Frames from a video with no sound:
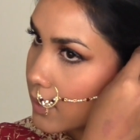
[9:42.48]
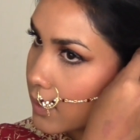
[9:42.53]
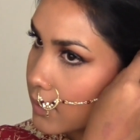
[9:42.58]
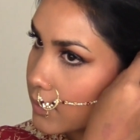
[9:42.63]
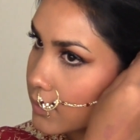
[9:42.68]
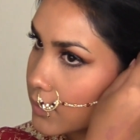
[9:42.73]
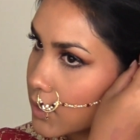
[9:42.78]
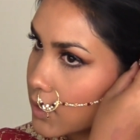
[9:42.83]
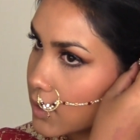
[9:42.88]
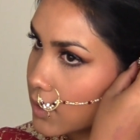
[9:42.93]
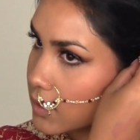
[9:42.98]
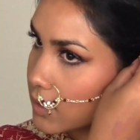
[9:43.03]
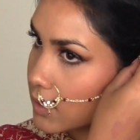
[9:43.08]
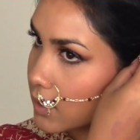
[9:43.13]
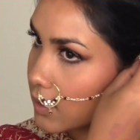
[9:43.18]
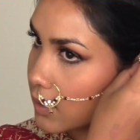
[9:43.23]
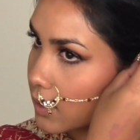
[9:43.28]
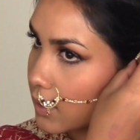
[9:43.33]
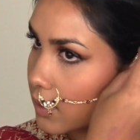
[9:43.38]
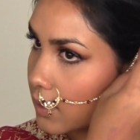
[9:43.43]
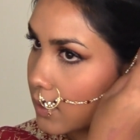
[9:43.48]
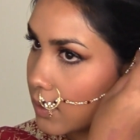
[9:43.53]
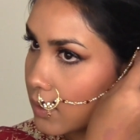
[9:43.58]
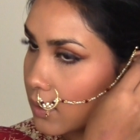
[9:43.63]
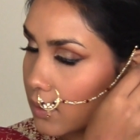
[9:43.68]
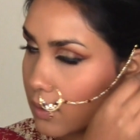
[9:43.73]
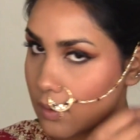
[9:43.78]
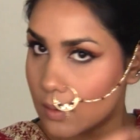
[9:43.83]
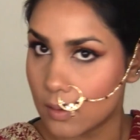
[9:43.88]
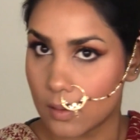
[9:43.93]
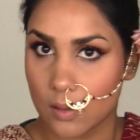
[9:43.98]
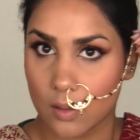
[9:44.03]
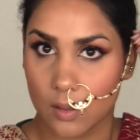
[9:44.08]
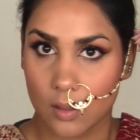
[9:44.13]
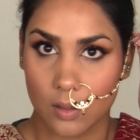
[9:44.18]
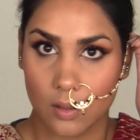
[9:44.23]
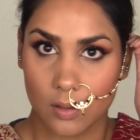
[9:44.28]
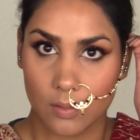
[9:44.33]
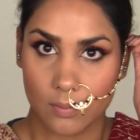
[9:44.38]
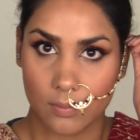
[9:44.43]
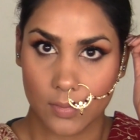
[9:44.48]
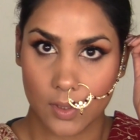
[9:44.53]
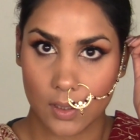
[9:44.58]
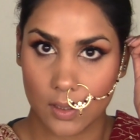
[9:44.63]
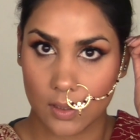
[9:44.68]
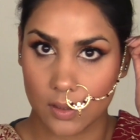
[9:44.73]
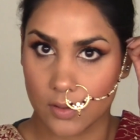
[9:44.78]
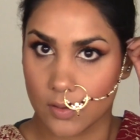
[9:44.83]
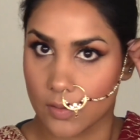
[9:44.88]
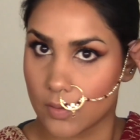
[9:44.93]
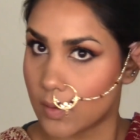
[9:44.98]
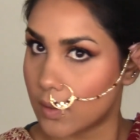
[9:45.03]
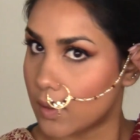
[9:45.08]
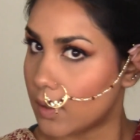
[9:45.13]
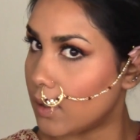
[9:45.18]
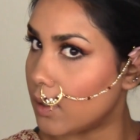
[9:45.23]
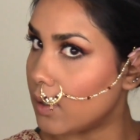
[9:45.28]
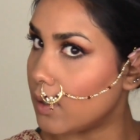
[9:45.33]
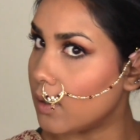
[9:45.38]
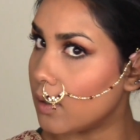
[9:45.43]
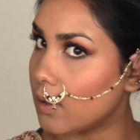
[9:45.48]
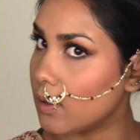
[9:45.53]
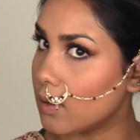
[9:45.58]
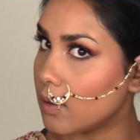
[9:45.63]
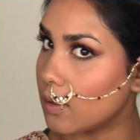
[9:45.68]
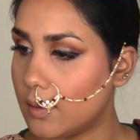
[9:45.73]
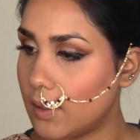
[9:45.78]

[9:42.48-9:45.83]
I'm just gonna pin it to the hair.